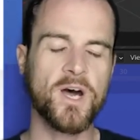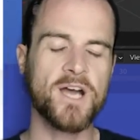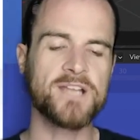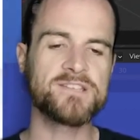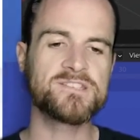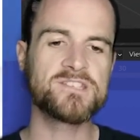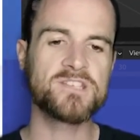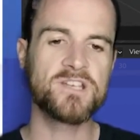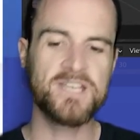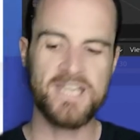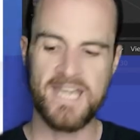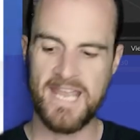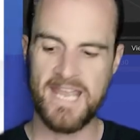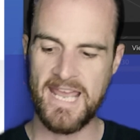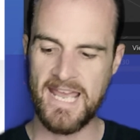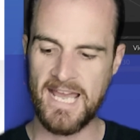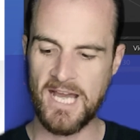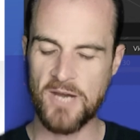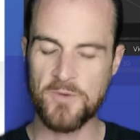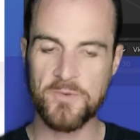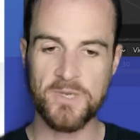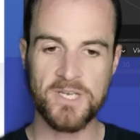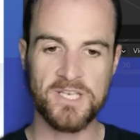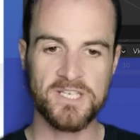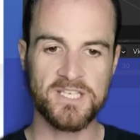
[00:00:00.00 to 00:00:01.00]
All right, so
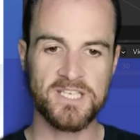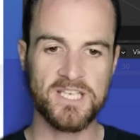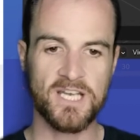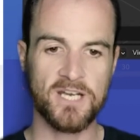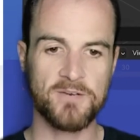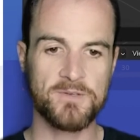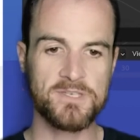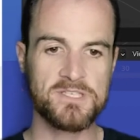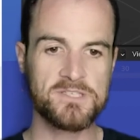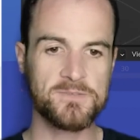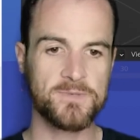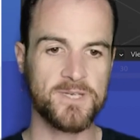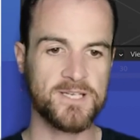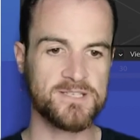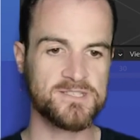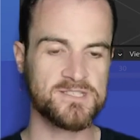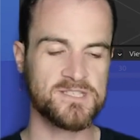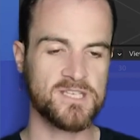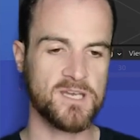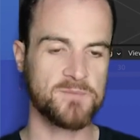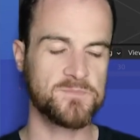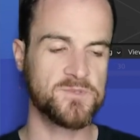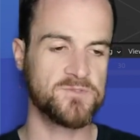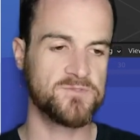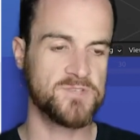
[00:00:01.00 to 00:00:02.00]
now we're going to go into
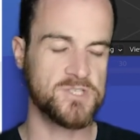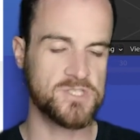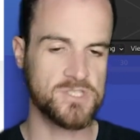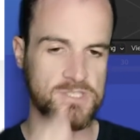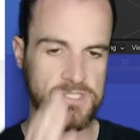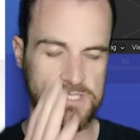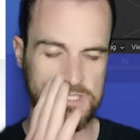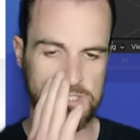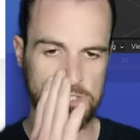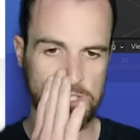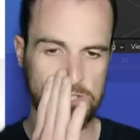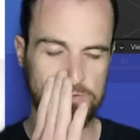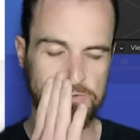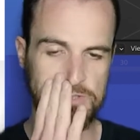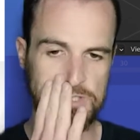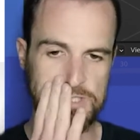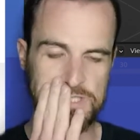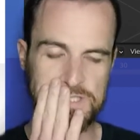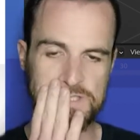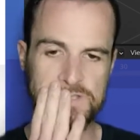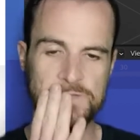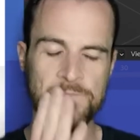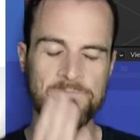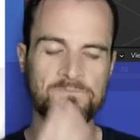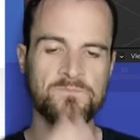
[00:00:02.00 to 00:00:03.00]
our subdivision
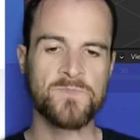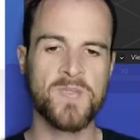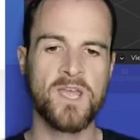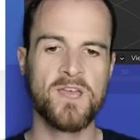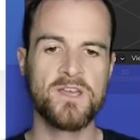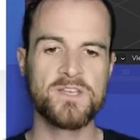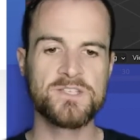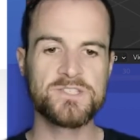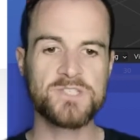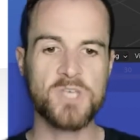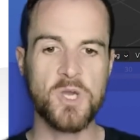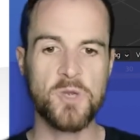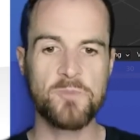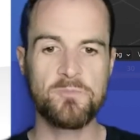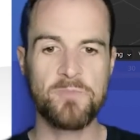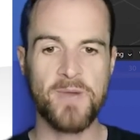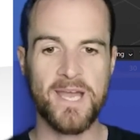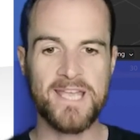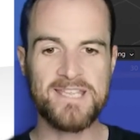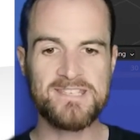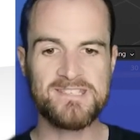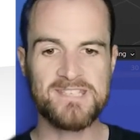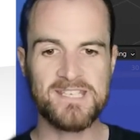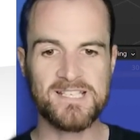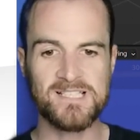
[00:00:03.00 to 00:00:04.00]
surface. So
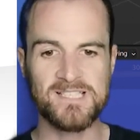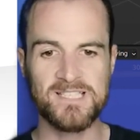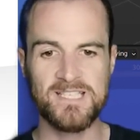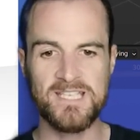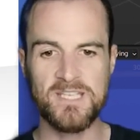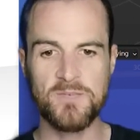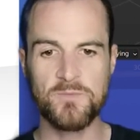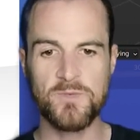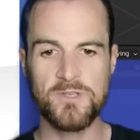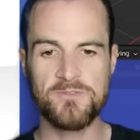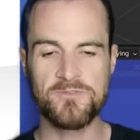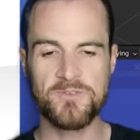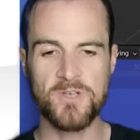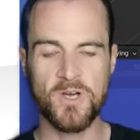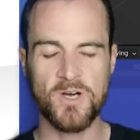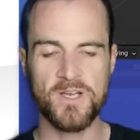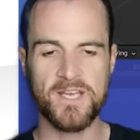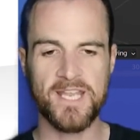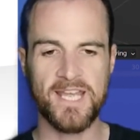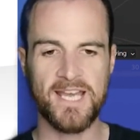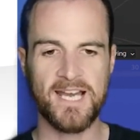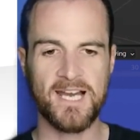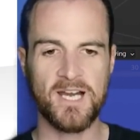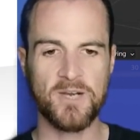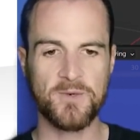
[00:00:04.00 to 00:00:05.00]
basically, we've
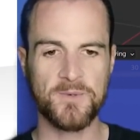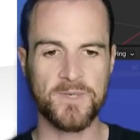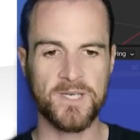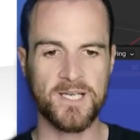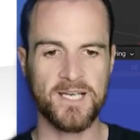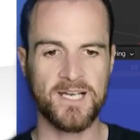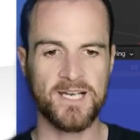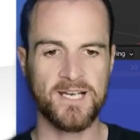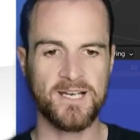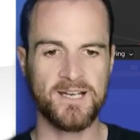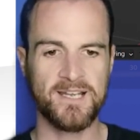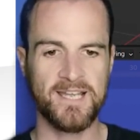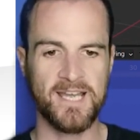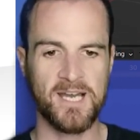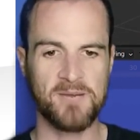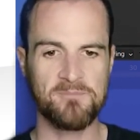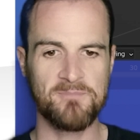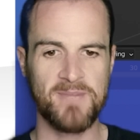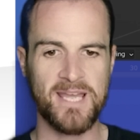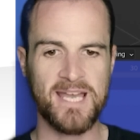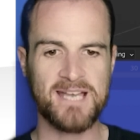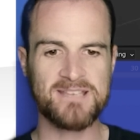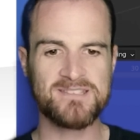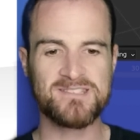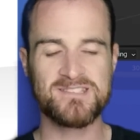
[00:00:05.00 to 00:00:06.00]
got
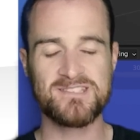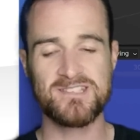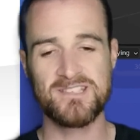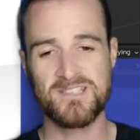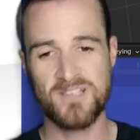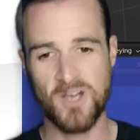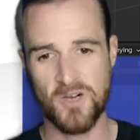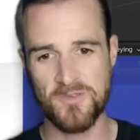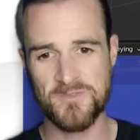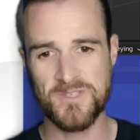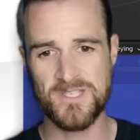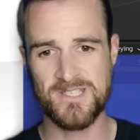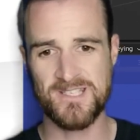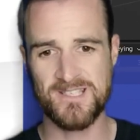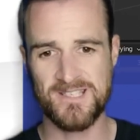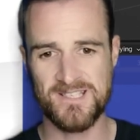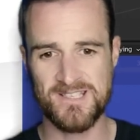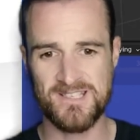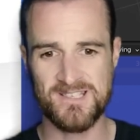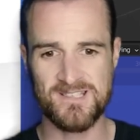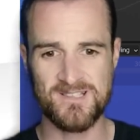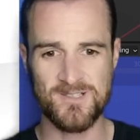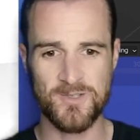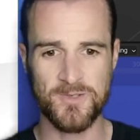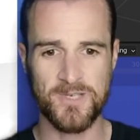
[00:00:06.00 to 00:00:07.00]
our mouse.
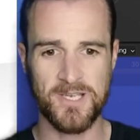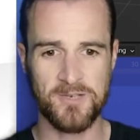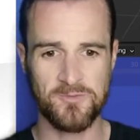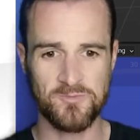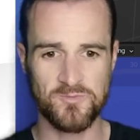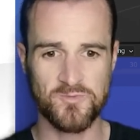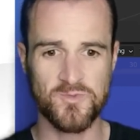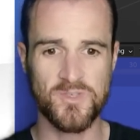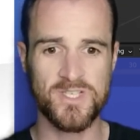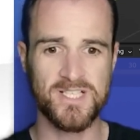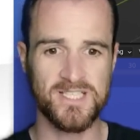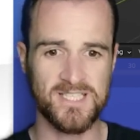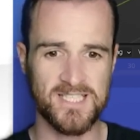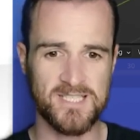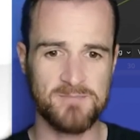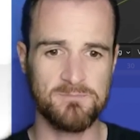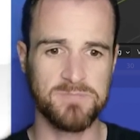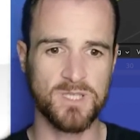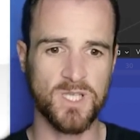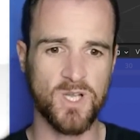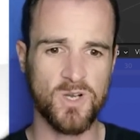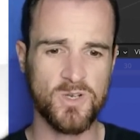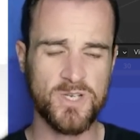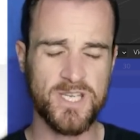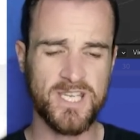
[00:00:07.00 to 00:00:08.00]
Obviously, this is looking
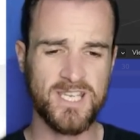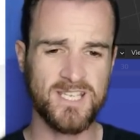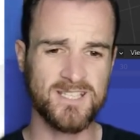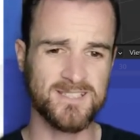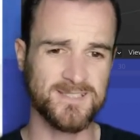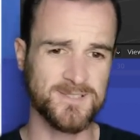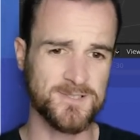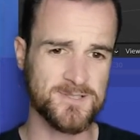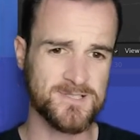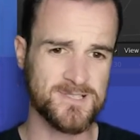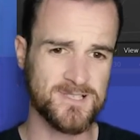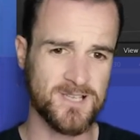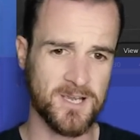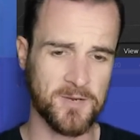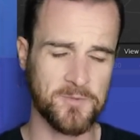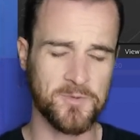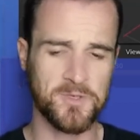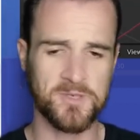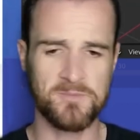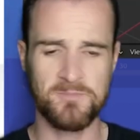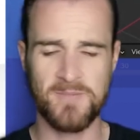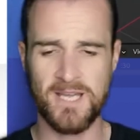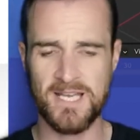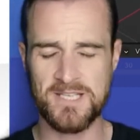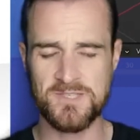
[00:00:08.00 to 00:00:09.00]
really blocky. It looks
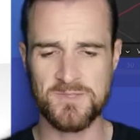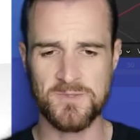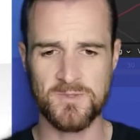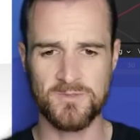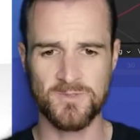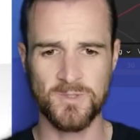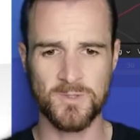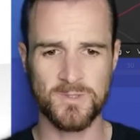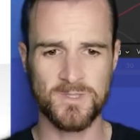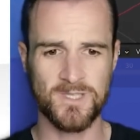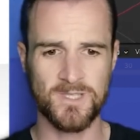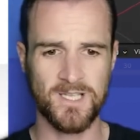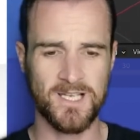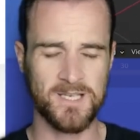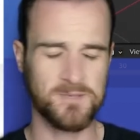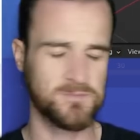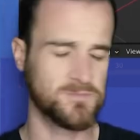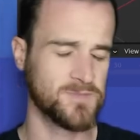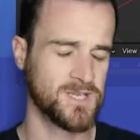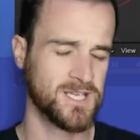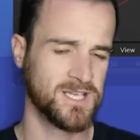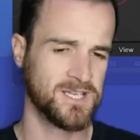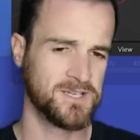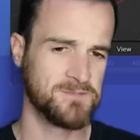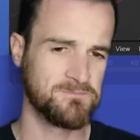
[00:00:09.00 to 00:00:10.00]
like what a mouse would have looked
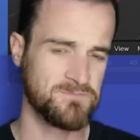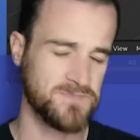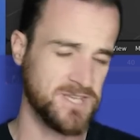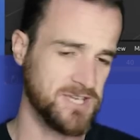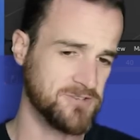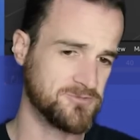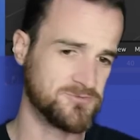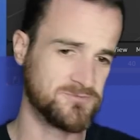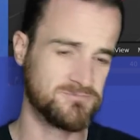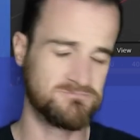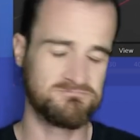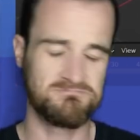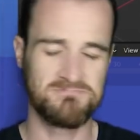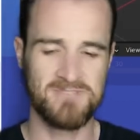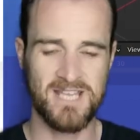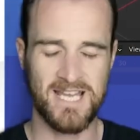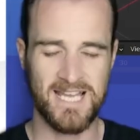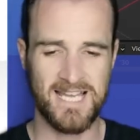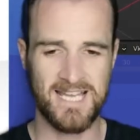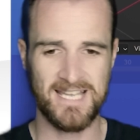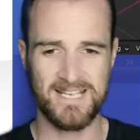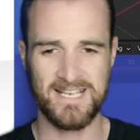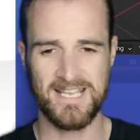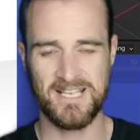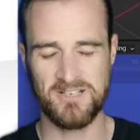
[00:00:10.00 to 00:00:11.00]
like if
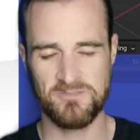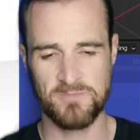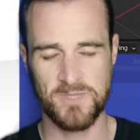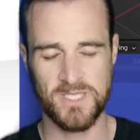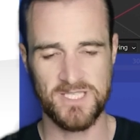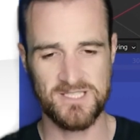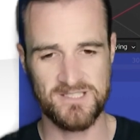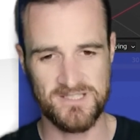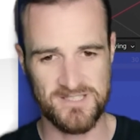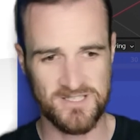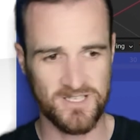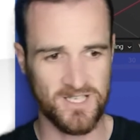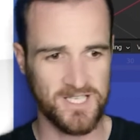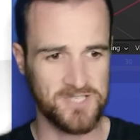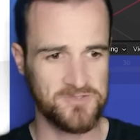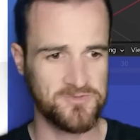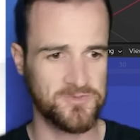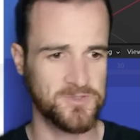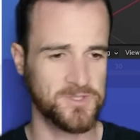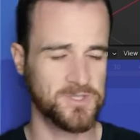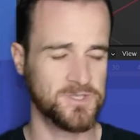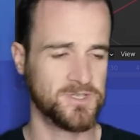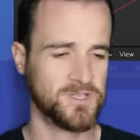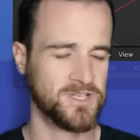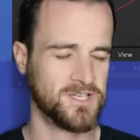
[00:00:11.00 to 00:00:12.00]
it had been
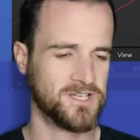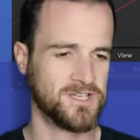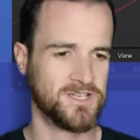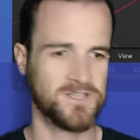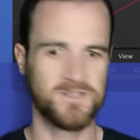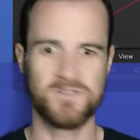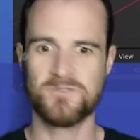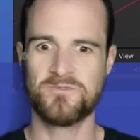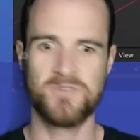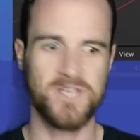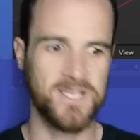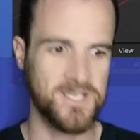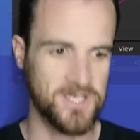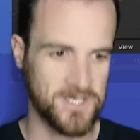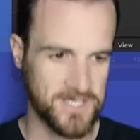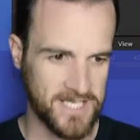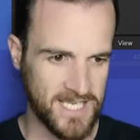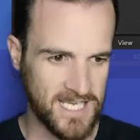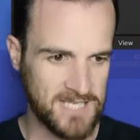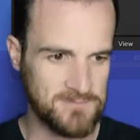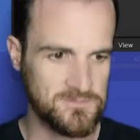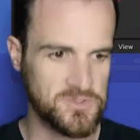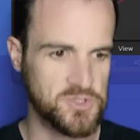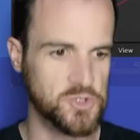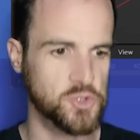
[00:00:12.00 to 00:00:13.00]
designed for the
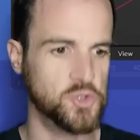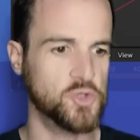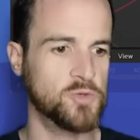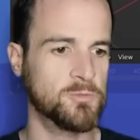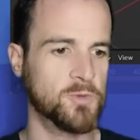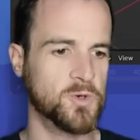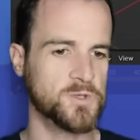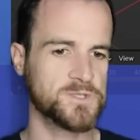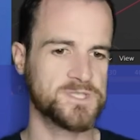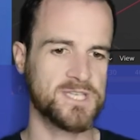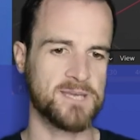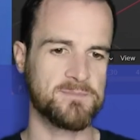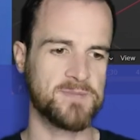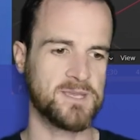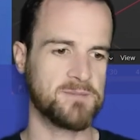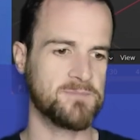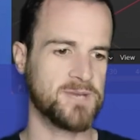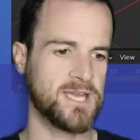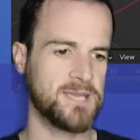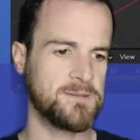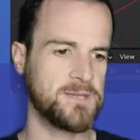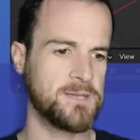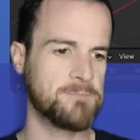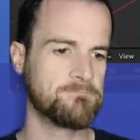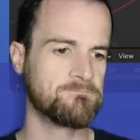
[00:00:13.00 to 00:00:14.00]
video game Doom or
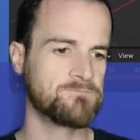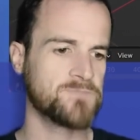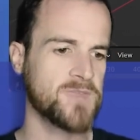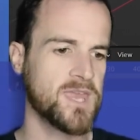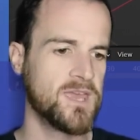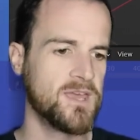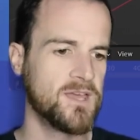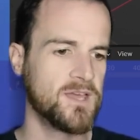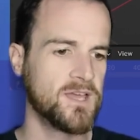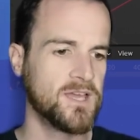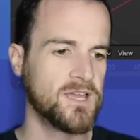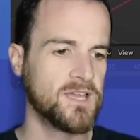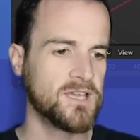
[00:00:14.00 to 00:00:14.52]
something maybe.